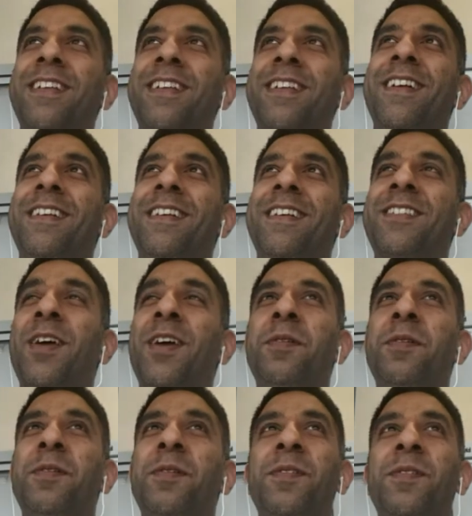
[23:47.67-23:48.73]
So
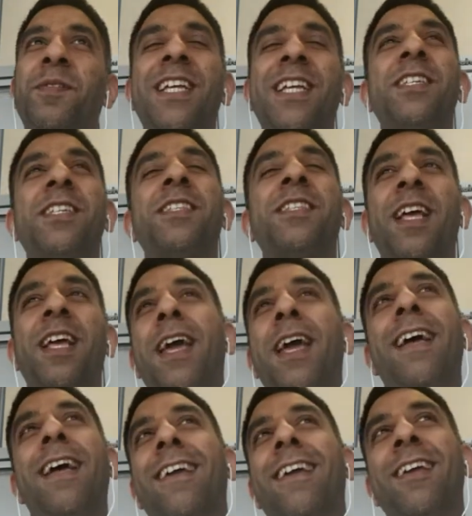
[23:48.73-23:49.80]
there's just,
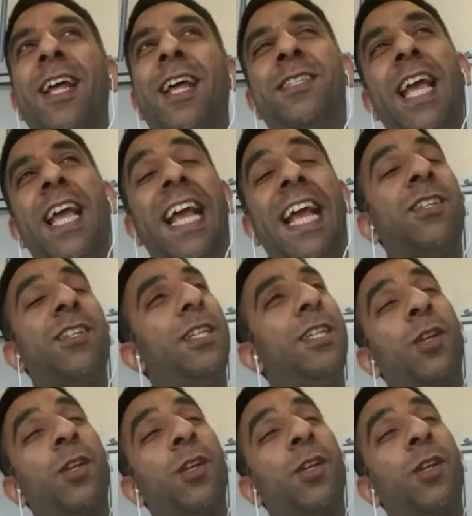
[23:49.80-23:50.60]
it's a